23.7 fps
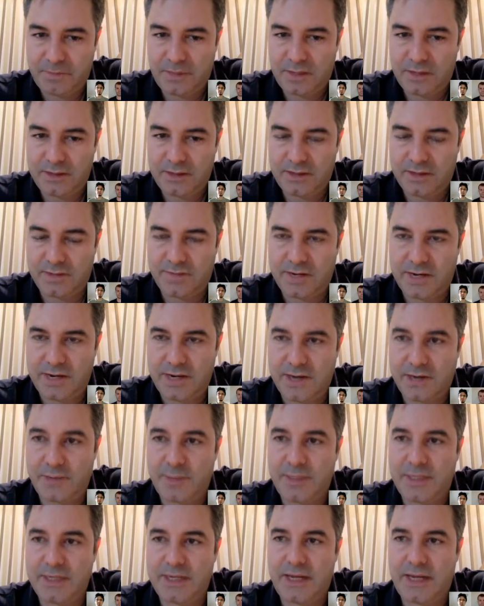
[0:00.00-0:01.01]

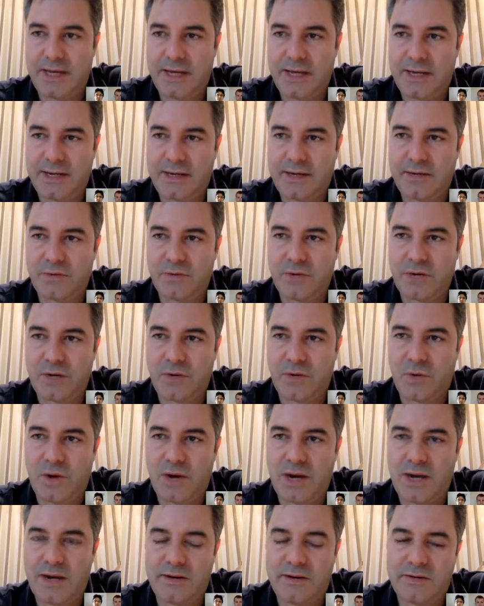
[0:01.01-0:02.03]
environment, and it
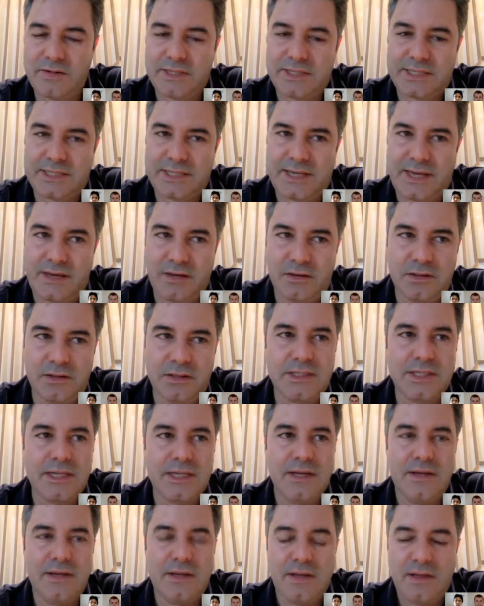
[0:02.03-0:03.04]
requires
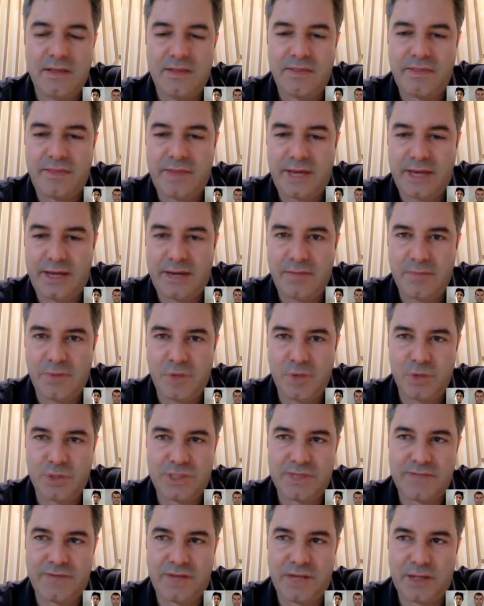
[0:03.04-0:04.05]
skills that
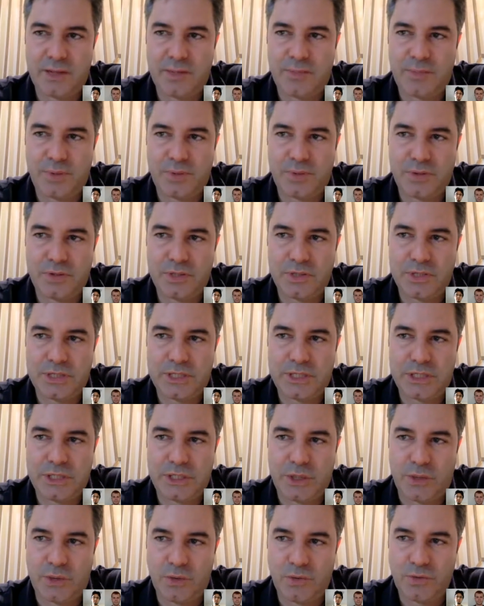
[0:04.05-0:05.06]
most developers
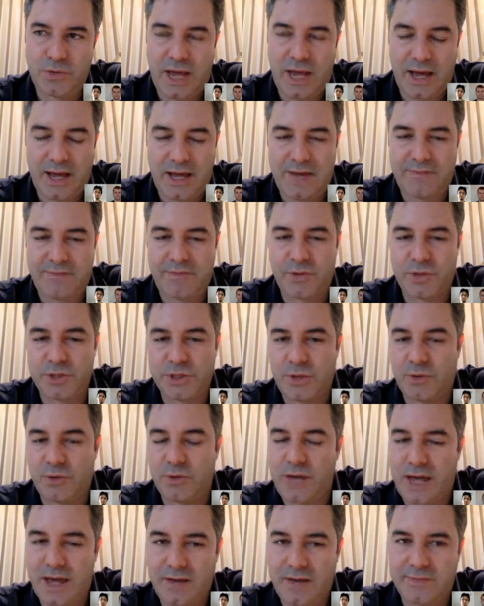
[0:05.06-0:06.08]
don't have or
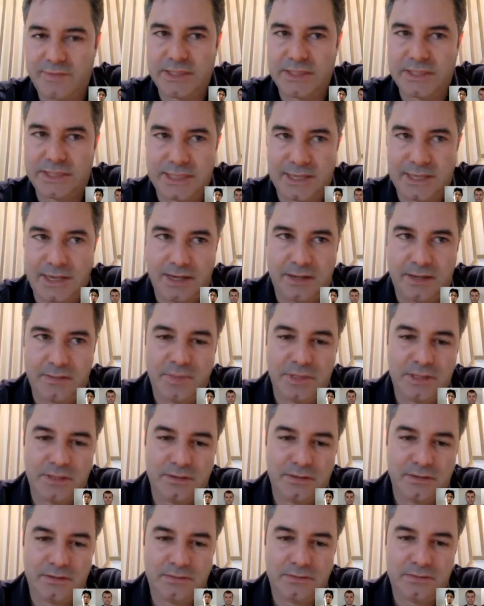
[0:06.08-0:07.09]
don't have the time
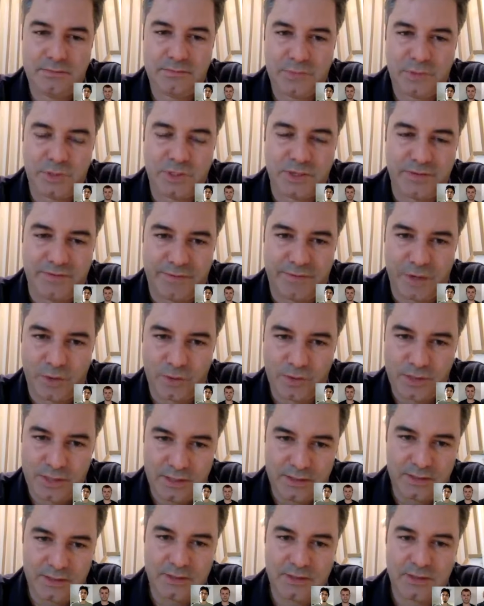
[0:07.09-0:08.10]
to devote
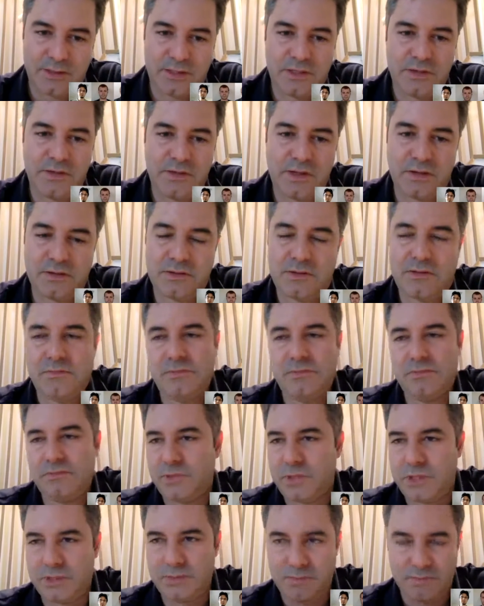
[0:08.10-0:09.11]
to those,
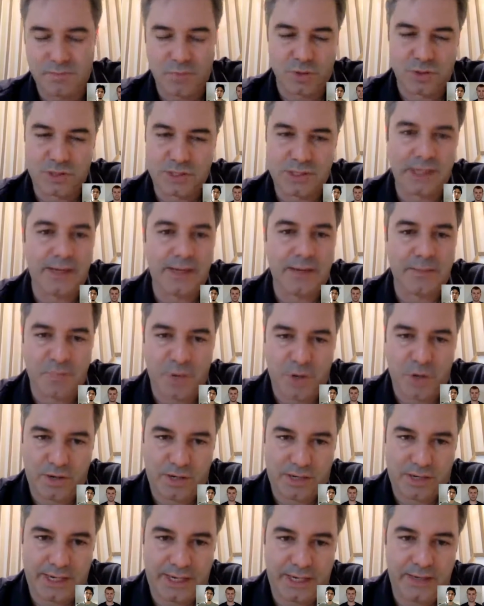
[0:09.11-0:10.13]
mostly
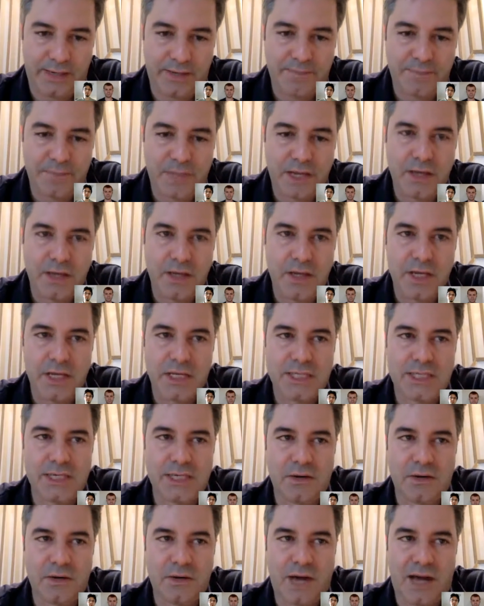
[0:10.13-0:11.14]
marketing.
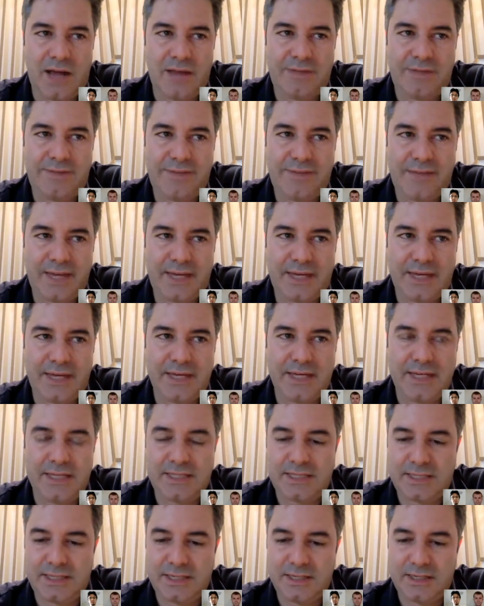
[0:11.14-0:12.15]
So I think
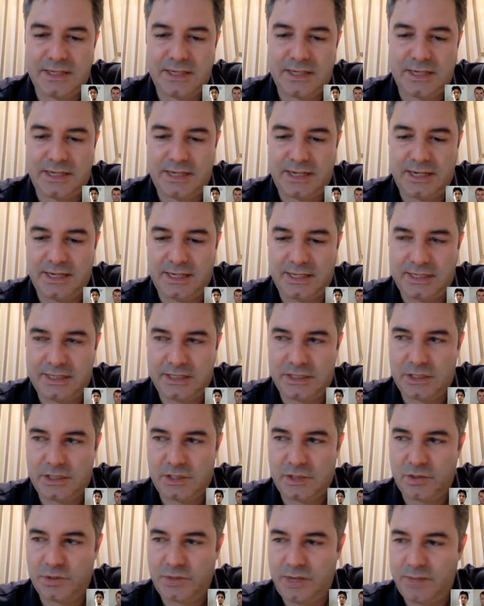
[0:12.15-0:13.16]
it's an
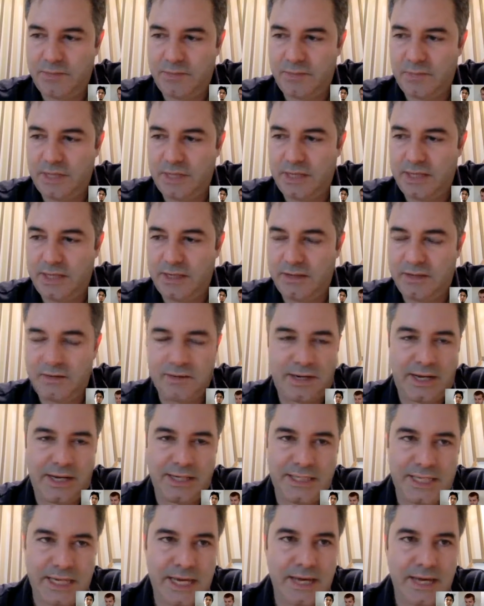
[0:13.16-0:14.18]
extremely good
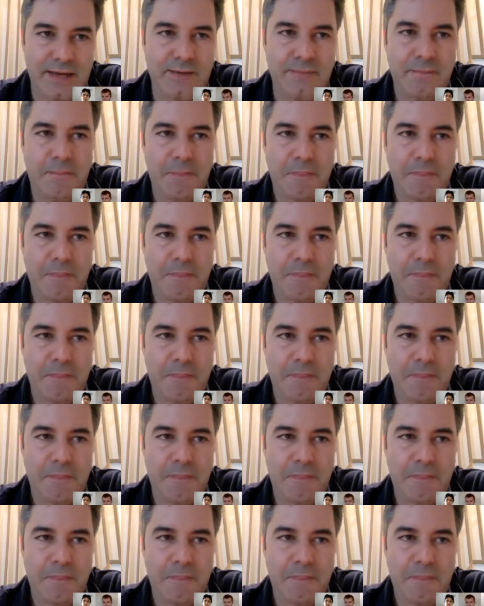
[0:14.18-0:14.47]
idea